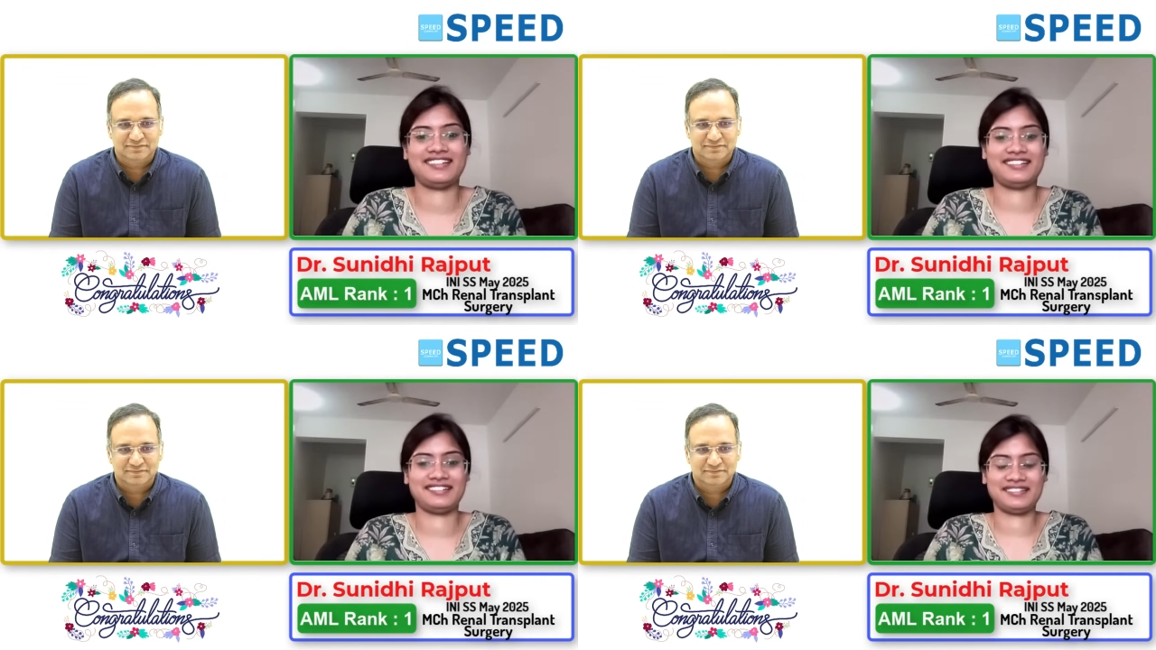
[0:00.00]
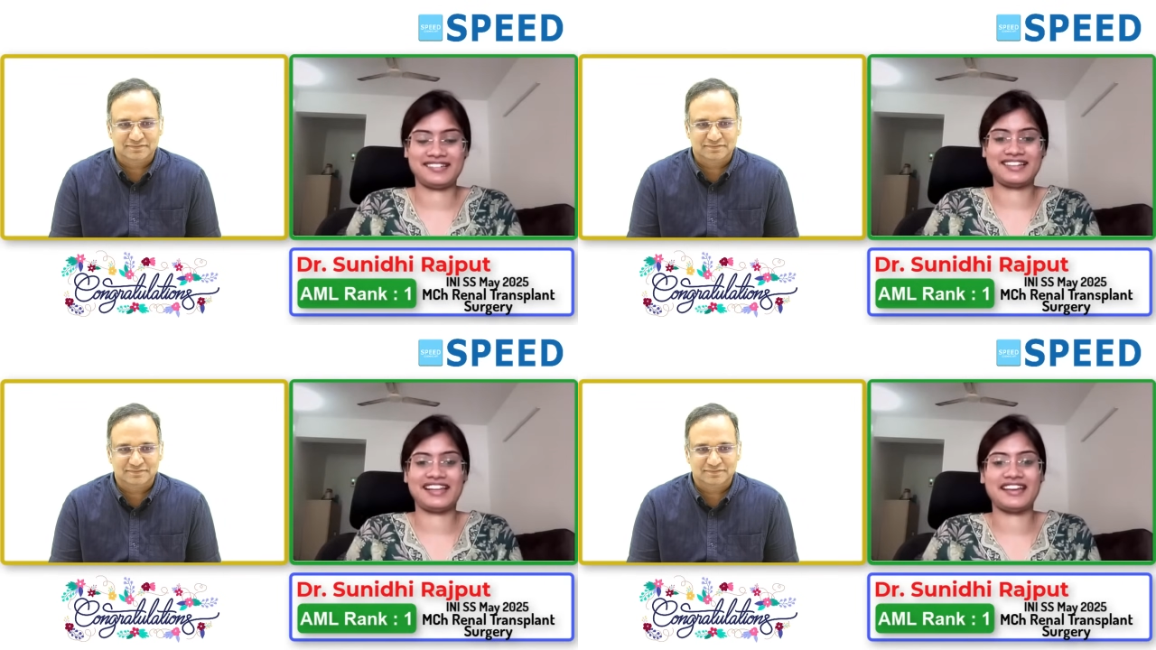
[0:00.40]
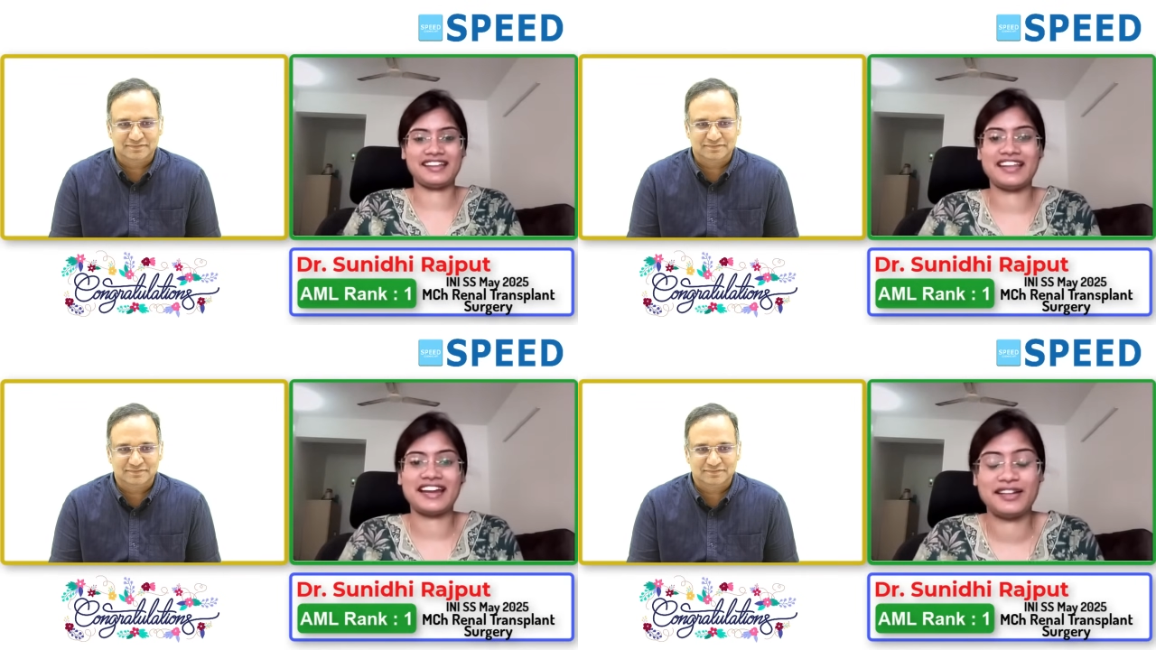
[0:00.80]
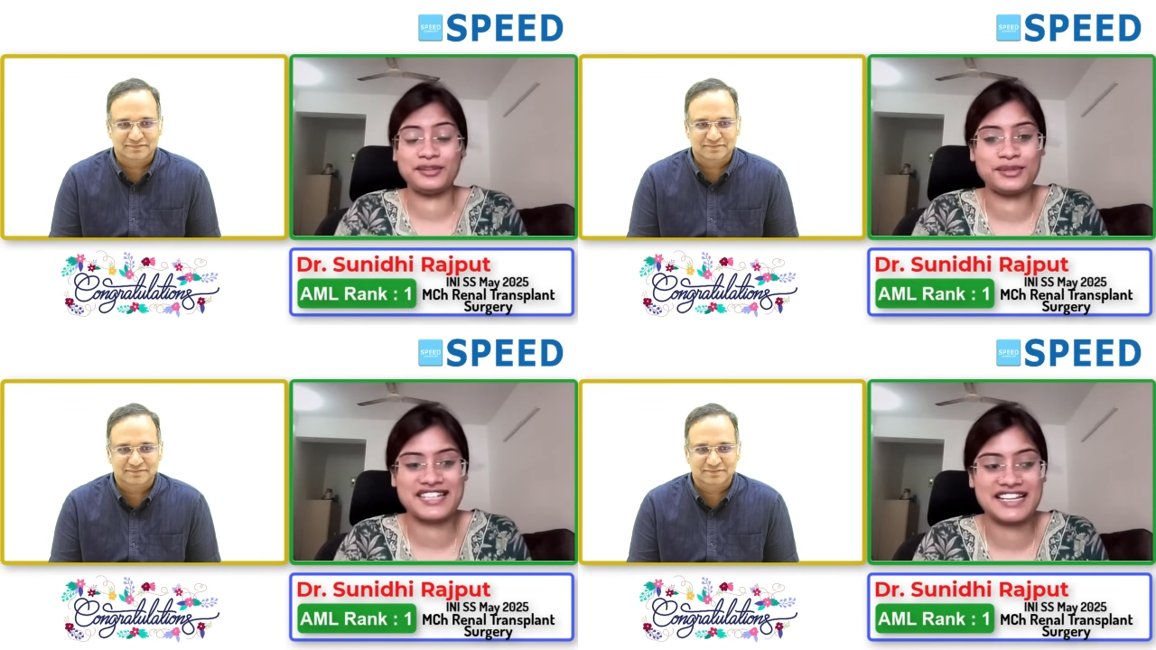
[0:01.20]
Speaker 1: uh like in that
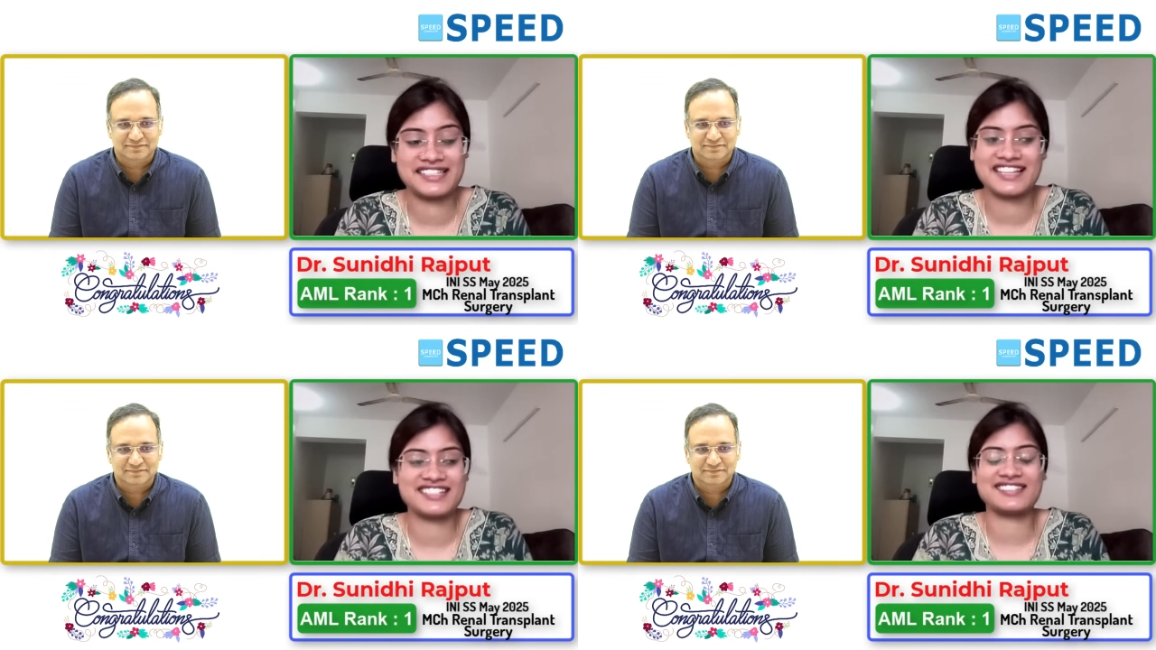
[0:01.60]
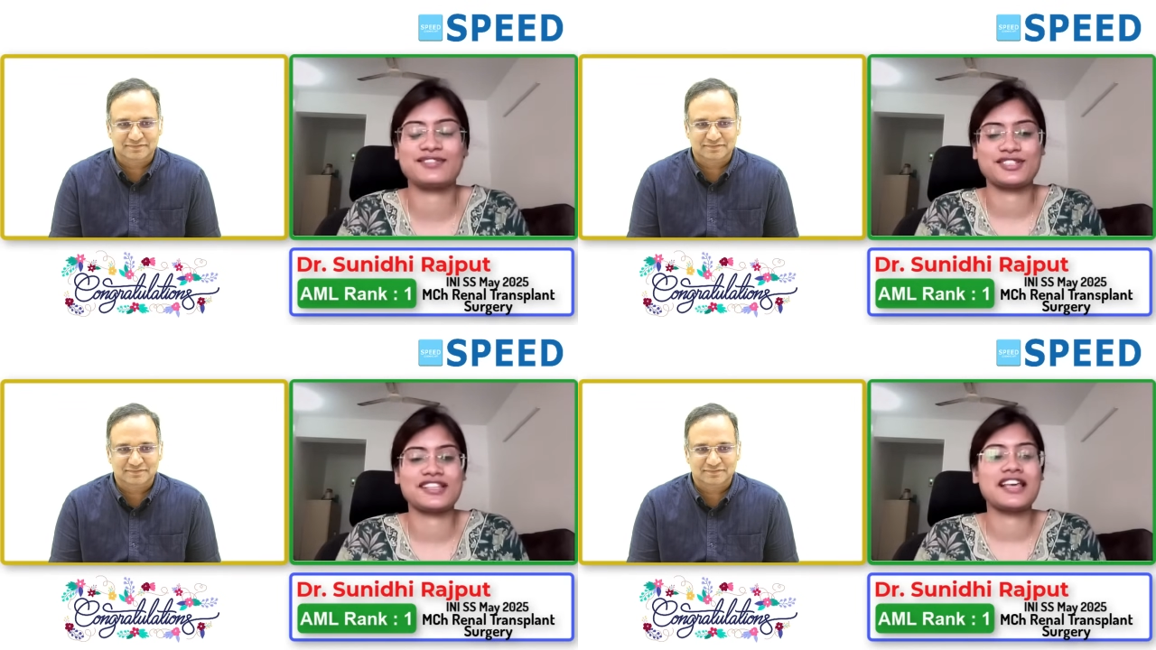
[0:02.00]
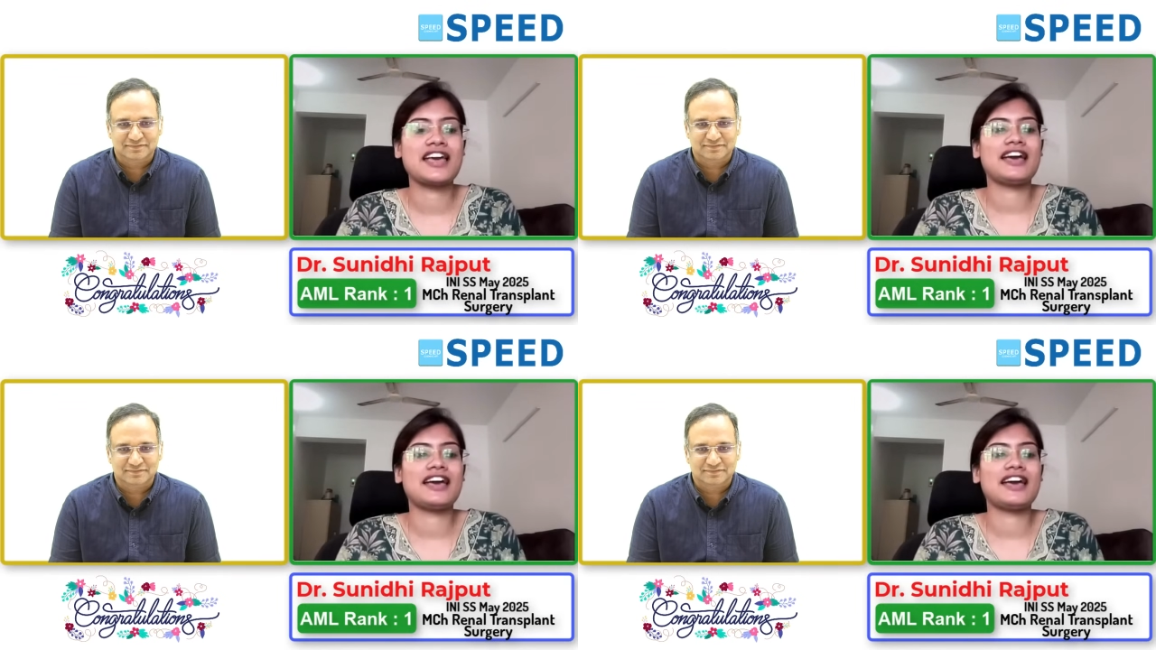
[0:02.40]
in those lines. I just was.